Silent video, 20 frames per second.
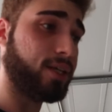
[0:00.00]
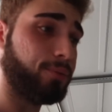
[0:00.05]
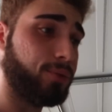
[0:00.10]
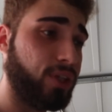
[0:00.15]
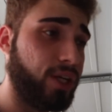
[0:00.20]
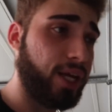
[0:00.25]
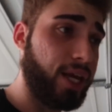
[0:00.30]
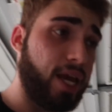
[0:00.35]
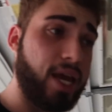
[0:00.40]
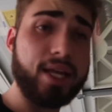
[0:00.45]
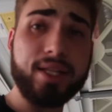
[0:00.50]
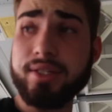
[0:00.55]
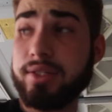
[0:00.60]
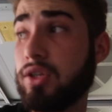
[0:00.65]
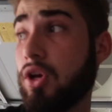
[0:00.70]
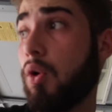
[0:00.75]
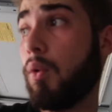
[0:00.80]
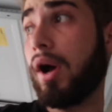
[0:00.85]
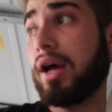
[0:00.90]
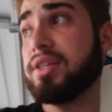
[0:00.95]
something to eat,
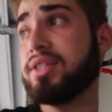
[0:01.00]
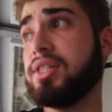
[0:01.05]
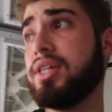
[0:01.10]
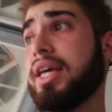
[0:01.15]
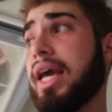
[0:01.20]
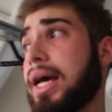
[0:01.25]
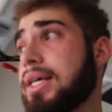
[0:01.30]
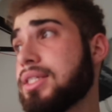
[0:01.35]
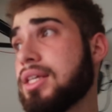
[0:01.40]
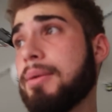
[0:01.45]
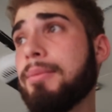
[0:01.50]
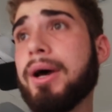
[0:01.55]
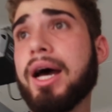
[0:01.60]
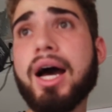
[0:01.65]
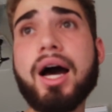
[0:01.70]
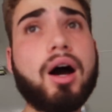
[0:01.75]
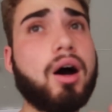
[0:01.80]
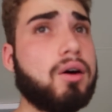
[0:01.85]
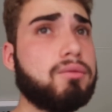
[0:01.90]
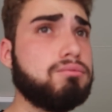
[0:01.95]
so I'll see you guys in
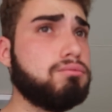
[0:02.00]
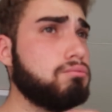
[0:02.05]
about,